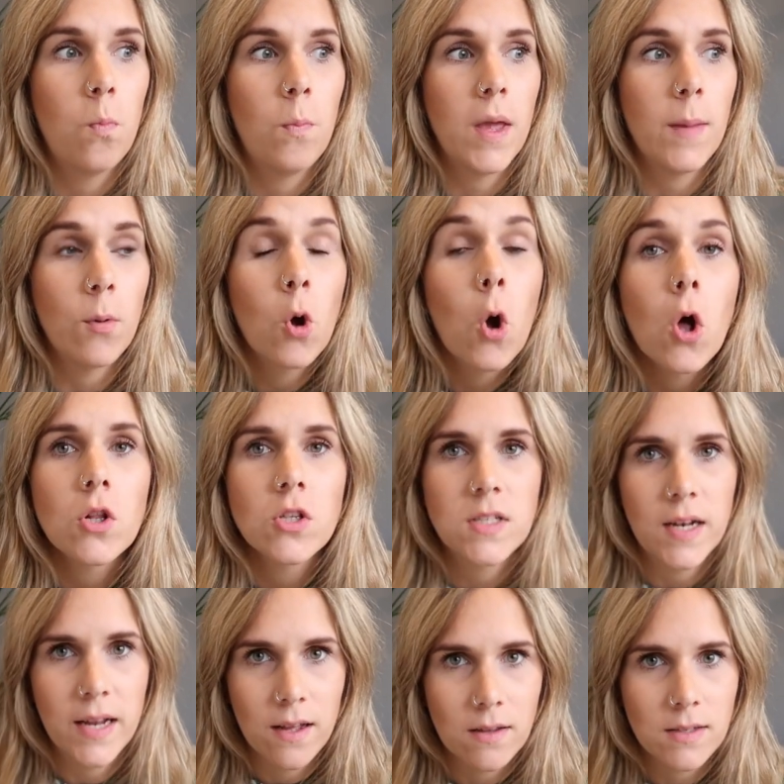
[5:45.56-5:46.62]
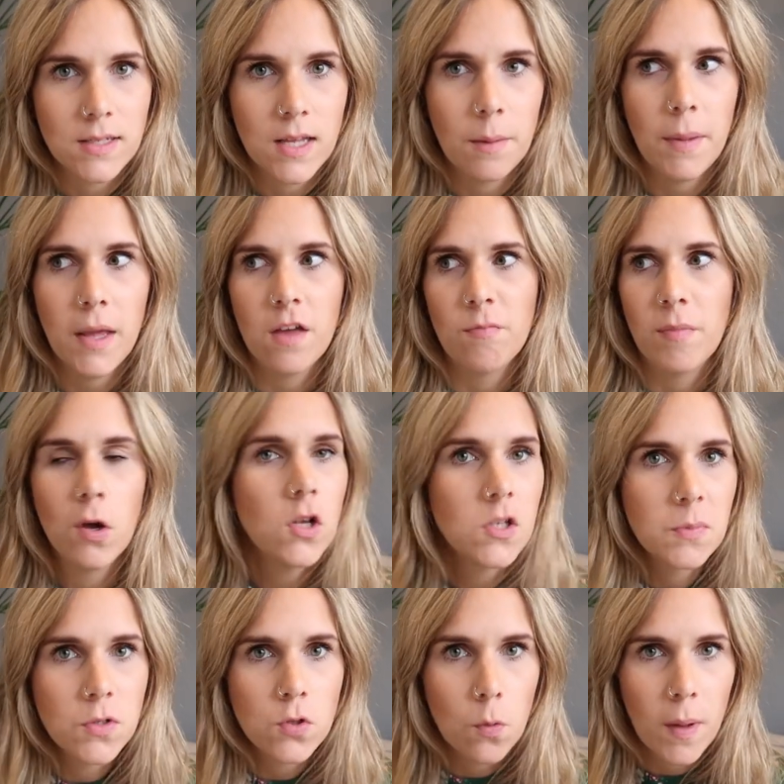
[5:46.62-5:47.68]
People constantly asking me if my
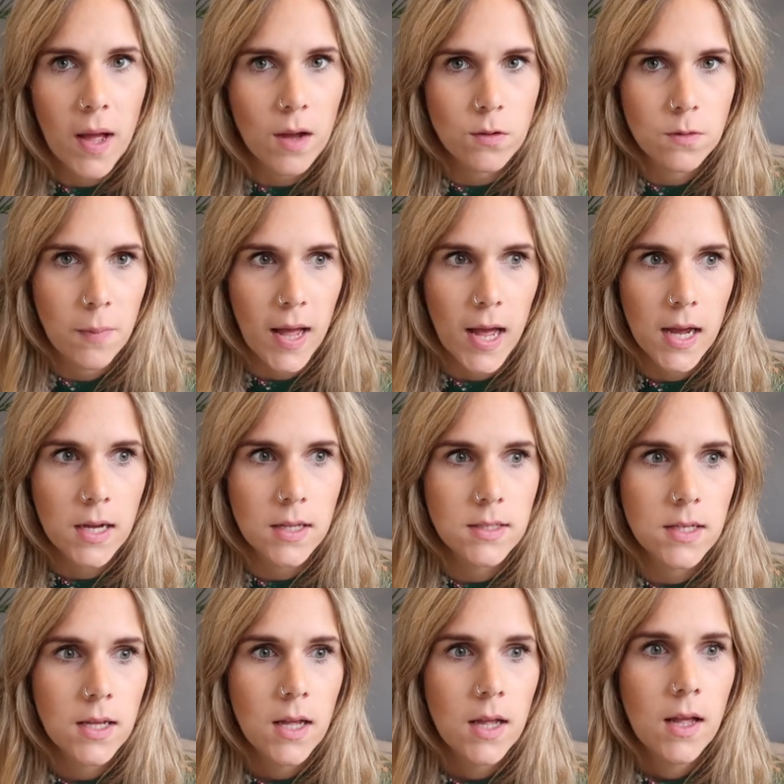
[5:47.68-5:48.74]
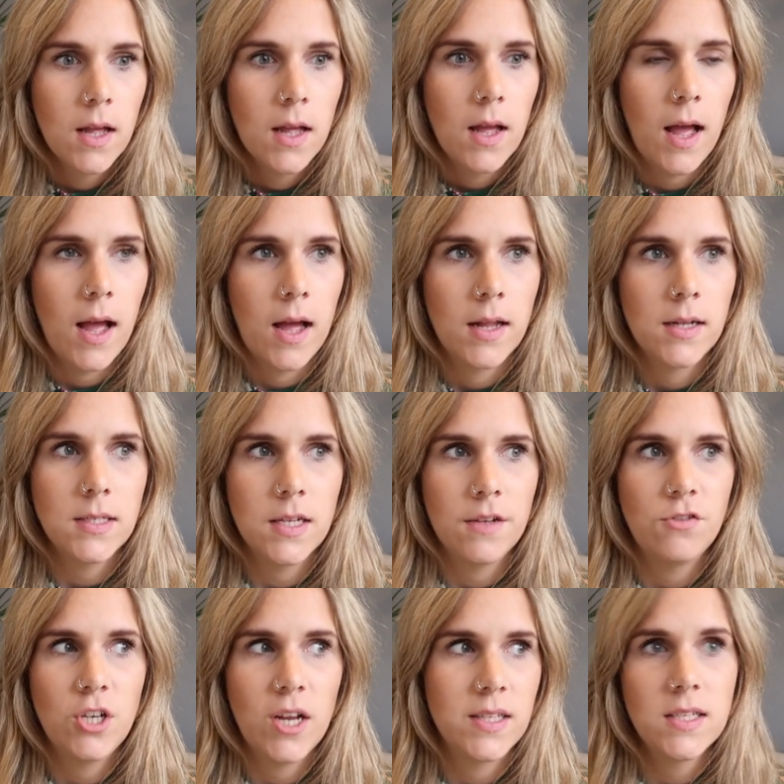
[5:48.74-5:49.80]
hospital bag was packed, and
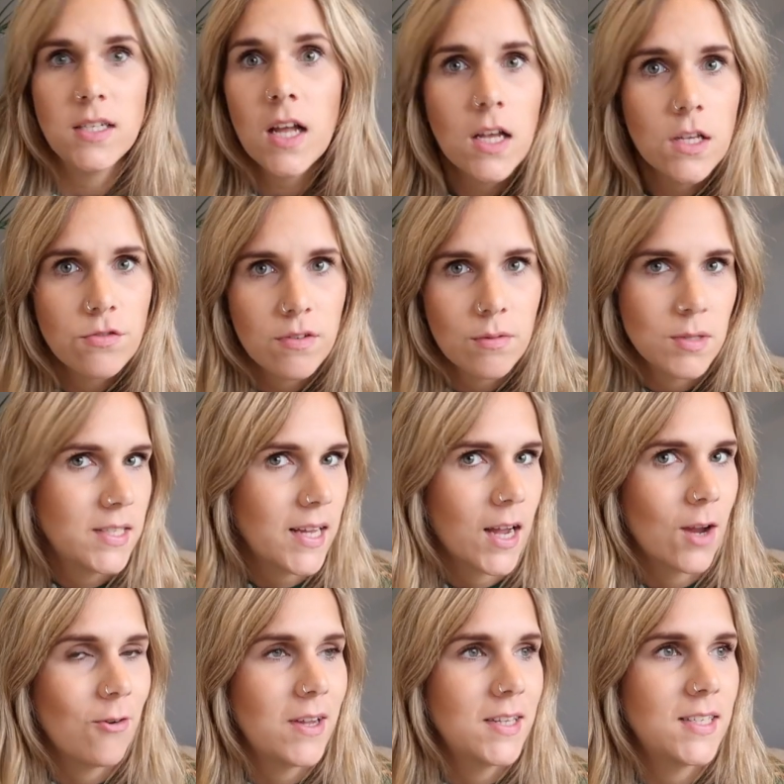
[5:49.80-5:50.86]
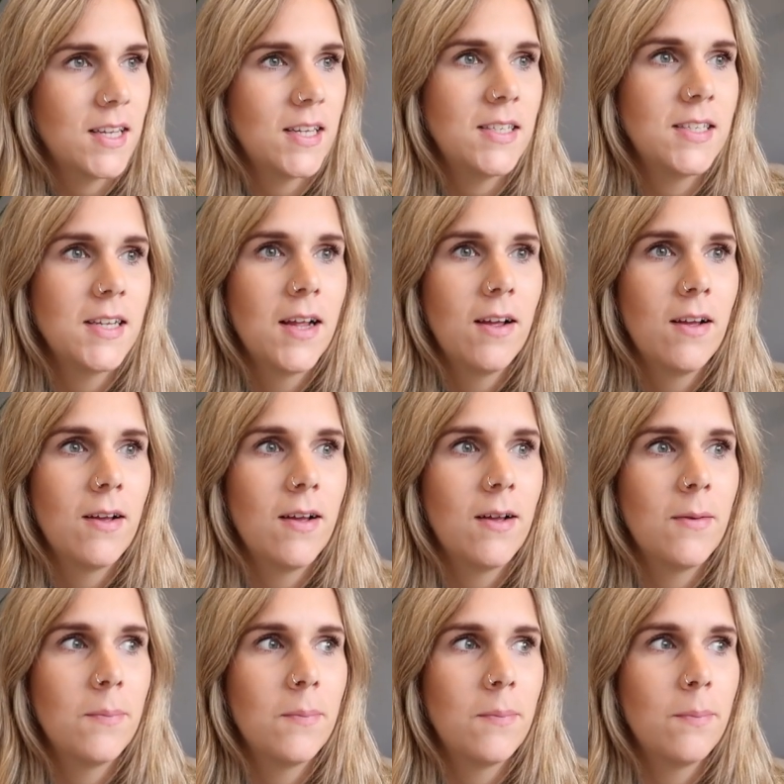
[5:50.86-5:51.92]
if Jet's nursery was decorated,
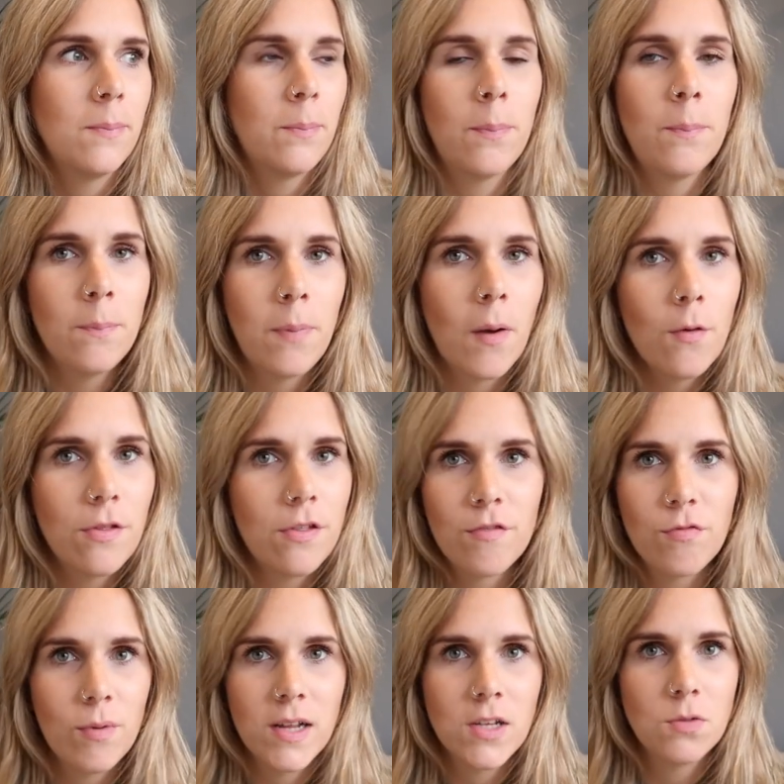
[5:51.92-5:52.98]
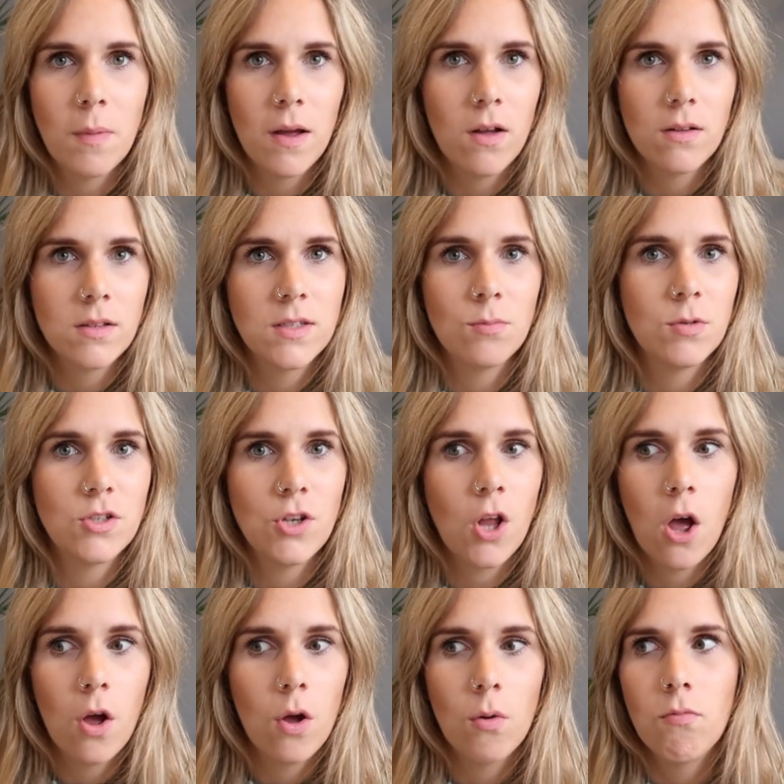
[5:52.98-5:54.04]
both of which my answer was
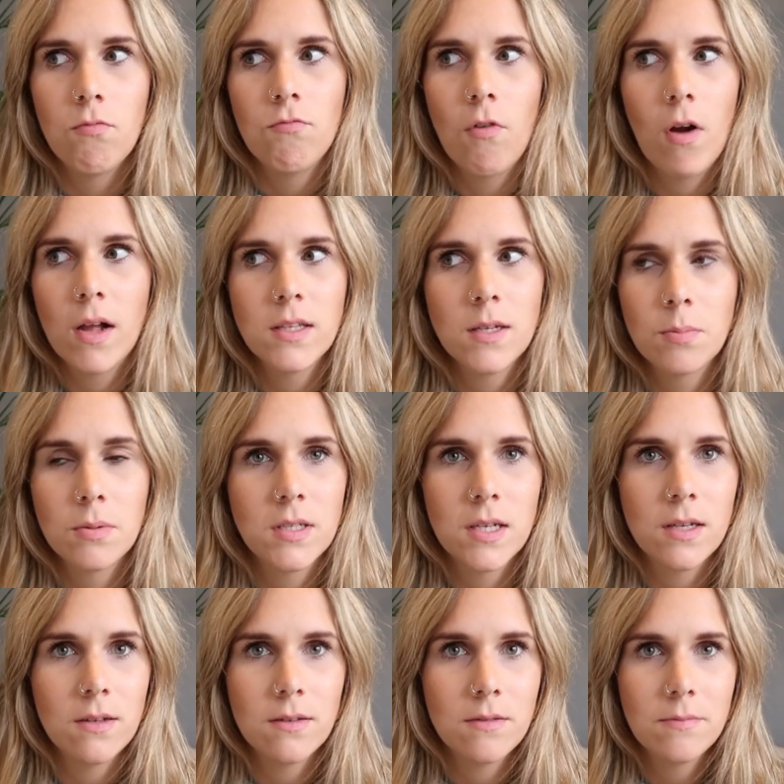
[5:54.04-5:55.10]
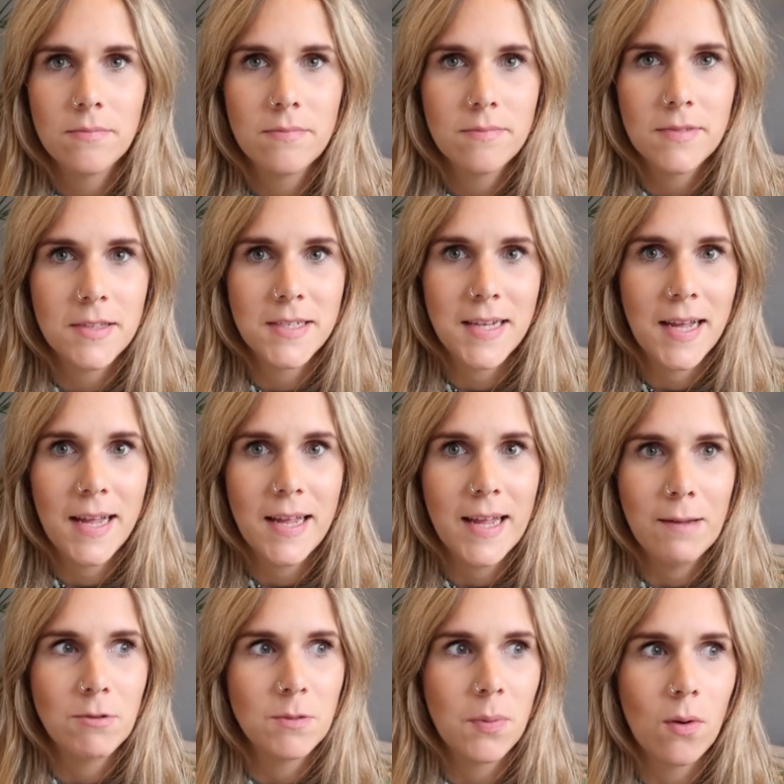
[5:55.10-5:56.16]
no right up until the day
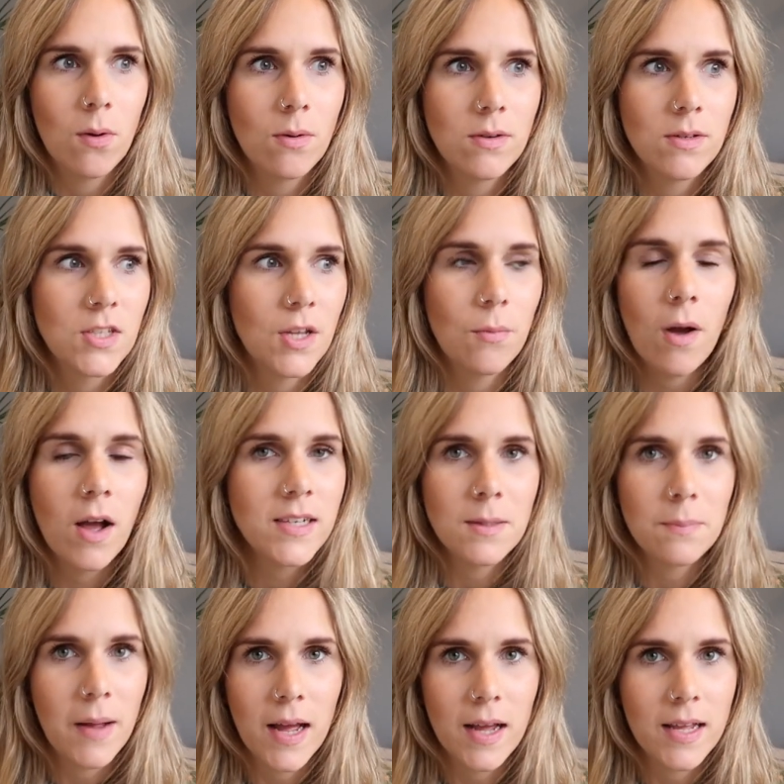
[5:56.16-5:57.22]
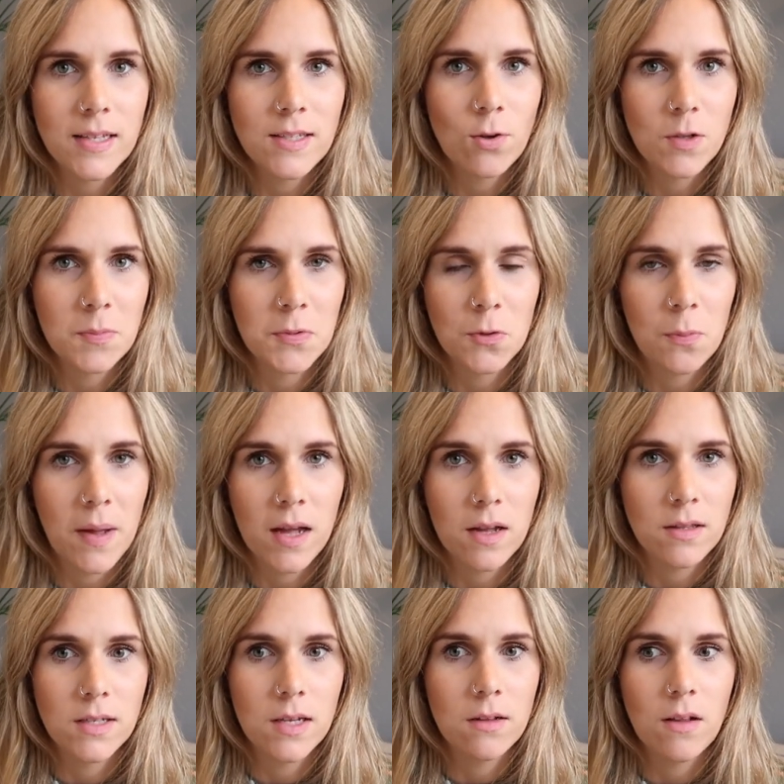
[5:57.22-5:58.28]
he was born. So I didn't pack his hospital bag
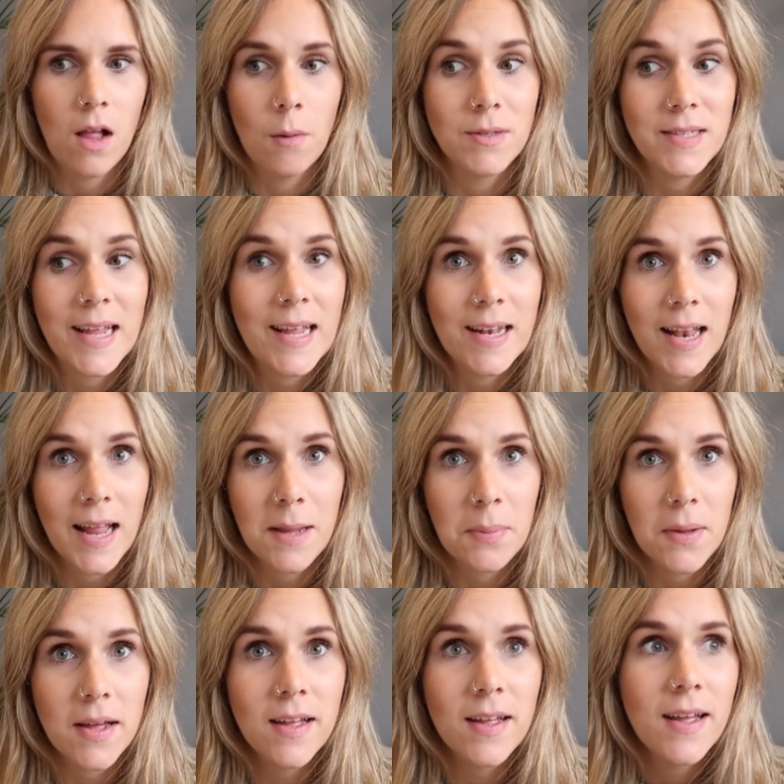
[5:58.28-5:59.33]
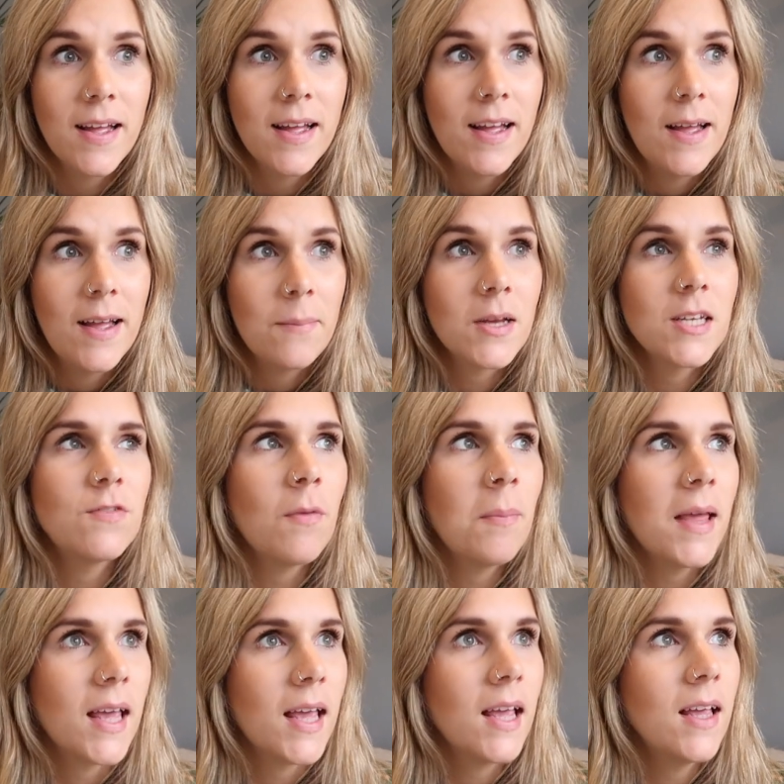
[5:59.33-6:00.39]
until I was in labor. Because for
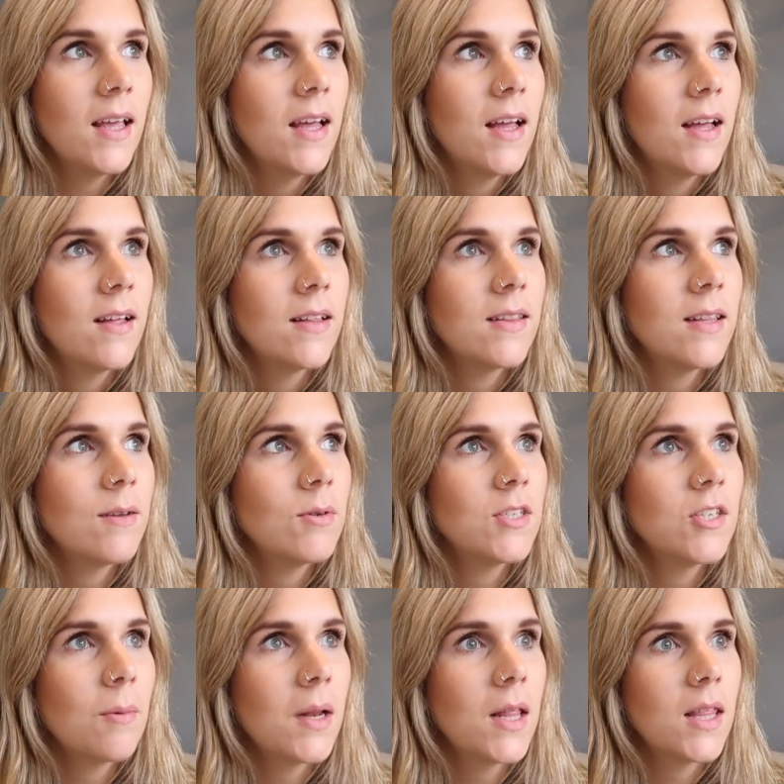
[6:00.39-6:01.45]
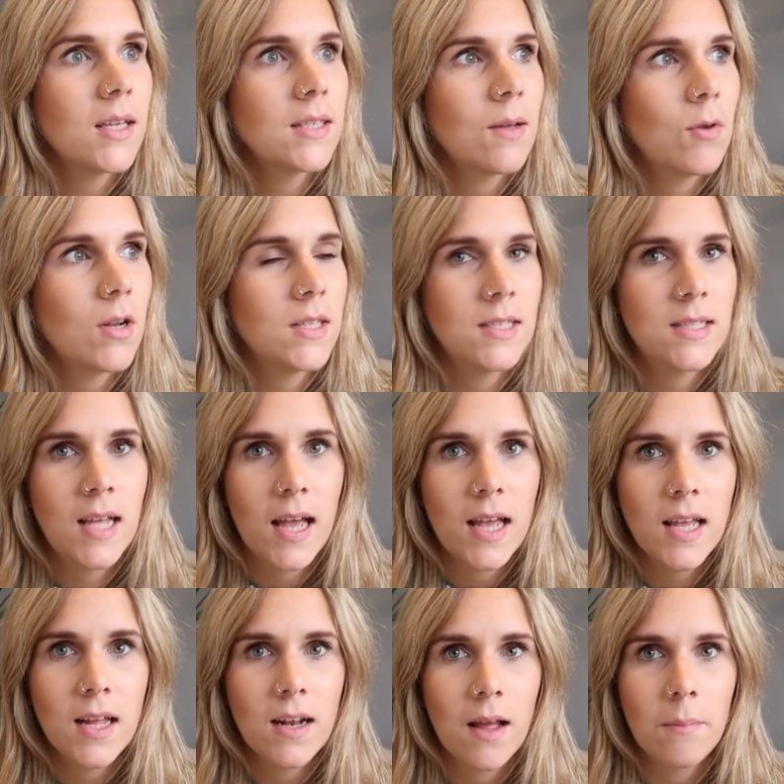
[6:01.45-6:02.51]
me, there were so many things I wanted to
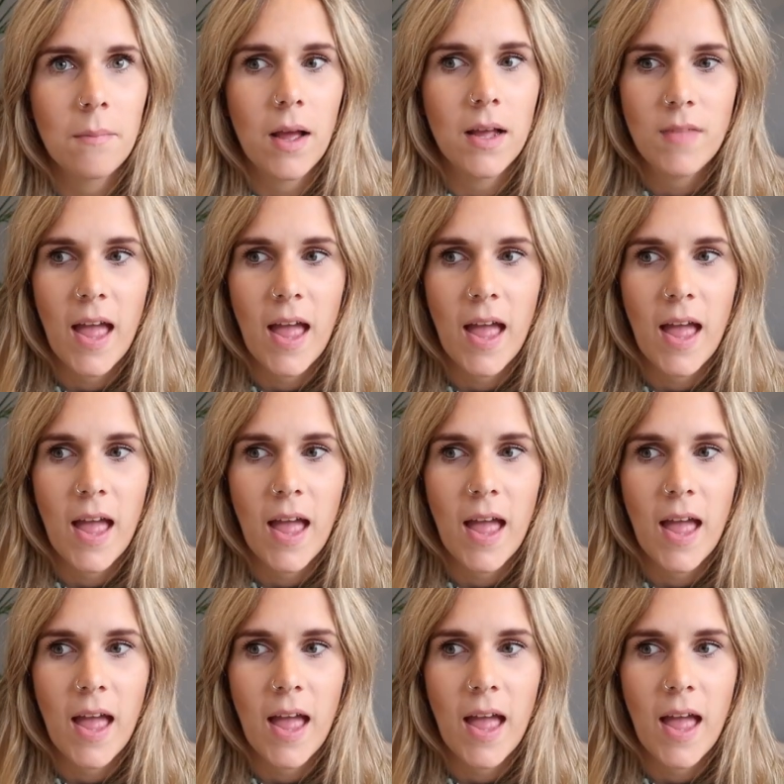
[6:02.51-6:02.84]
take, like my